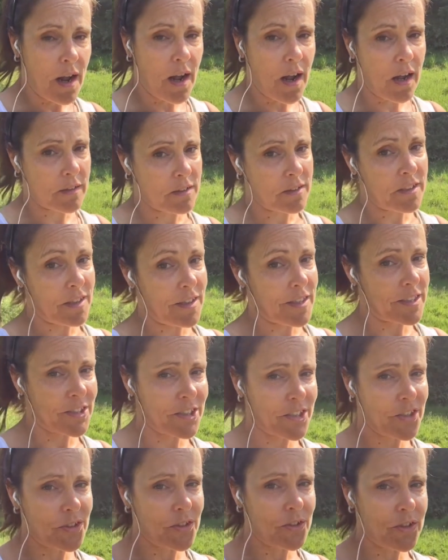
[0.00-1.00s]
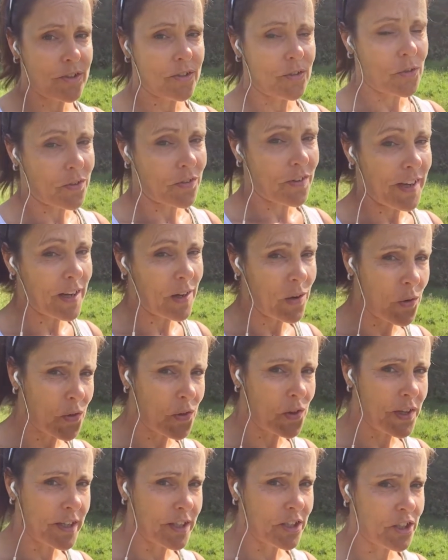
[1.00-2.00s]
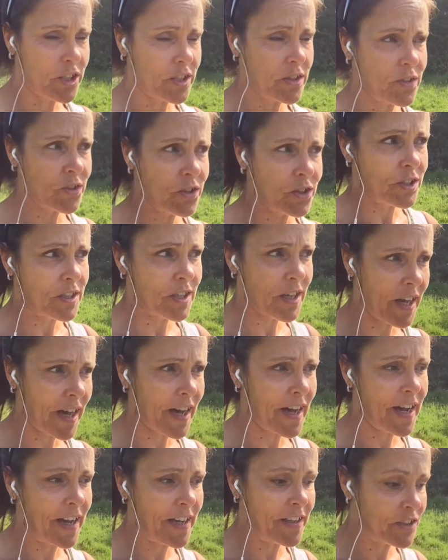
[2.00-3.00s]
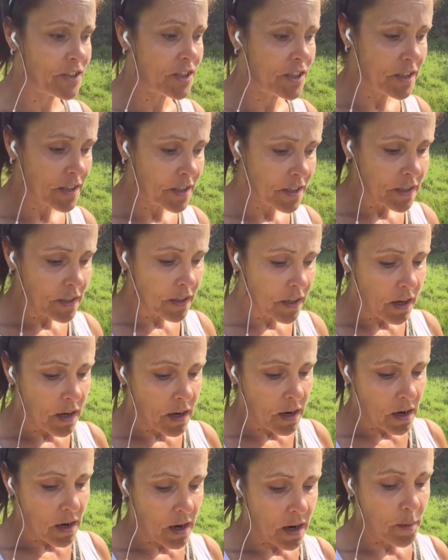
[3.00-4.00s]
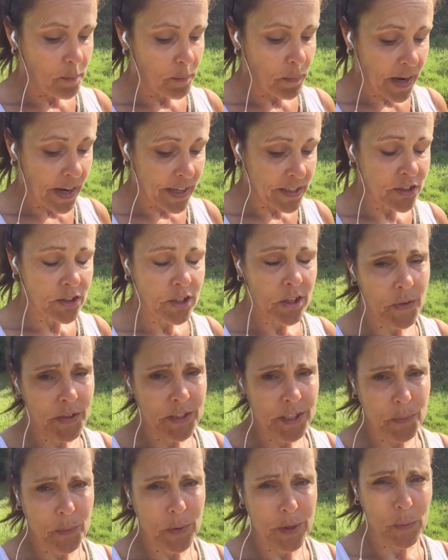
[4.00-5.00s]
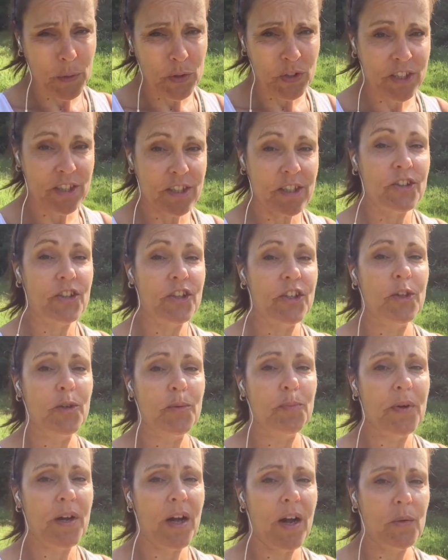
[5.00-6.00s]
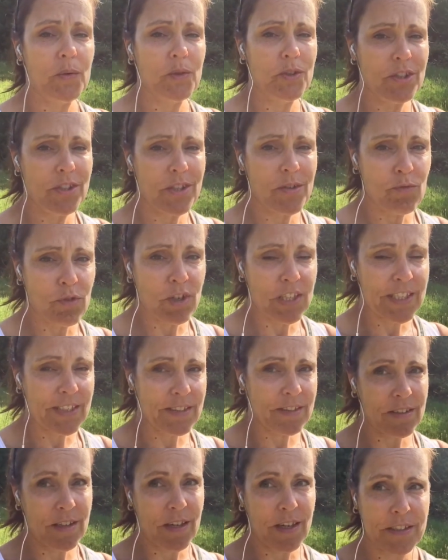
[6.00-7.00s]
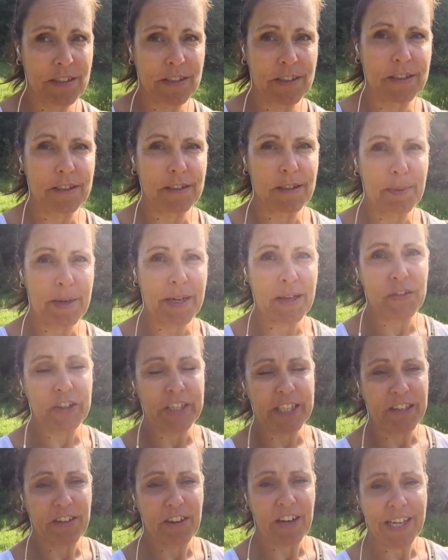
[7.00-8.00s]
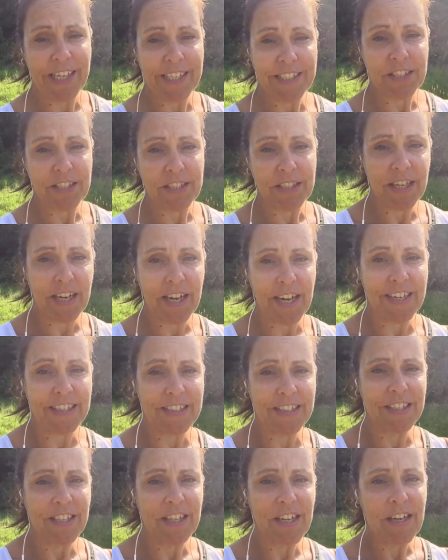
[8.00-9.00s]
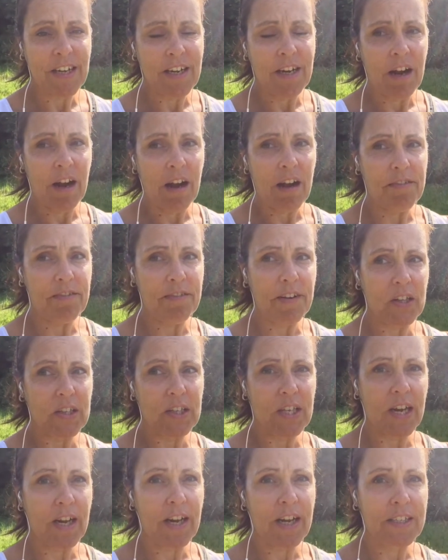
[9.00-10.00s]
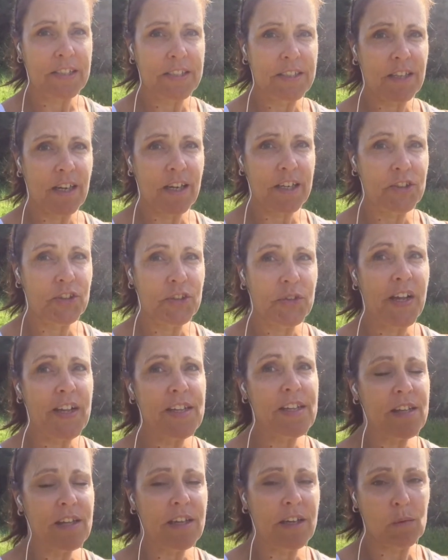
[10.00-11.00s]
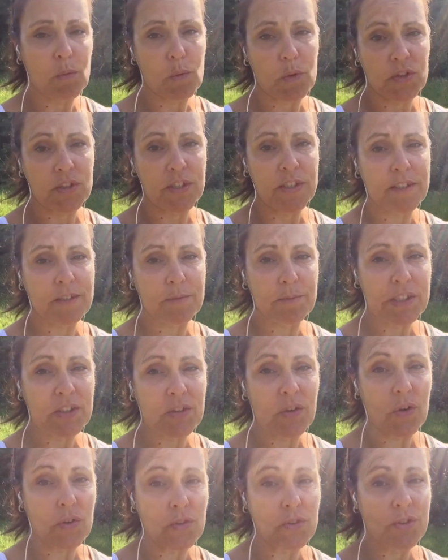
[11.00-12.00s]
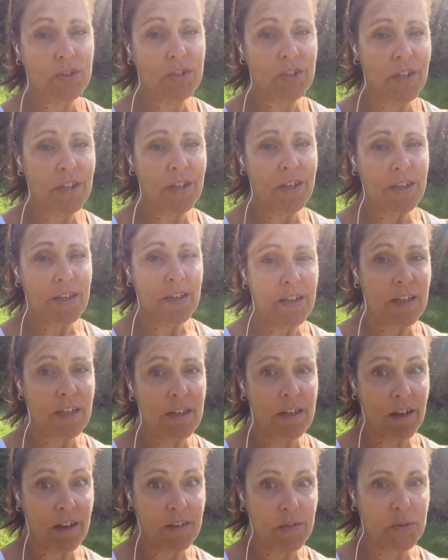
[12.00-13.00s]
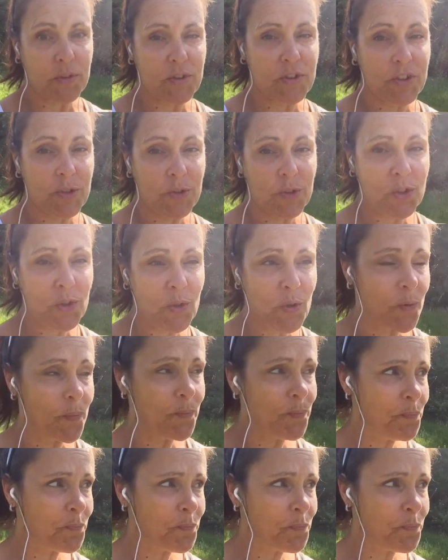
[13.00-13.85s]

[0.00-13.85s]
undiagnosed sort of health issues and had no idea what I wanted to do, but I was really excited about the year ahead and I felt like I could do anything I wanted because life was too short.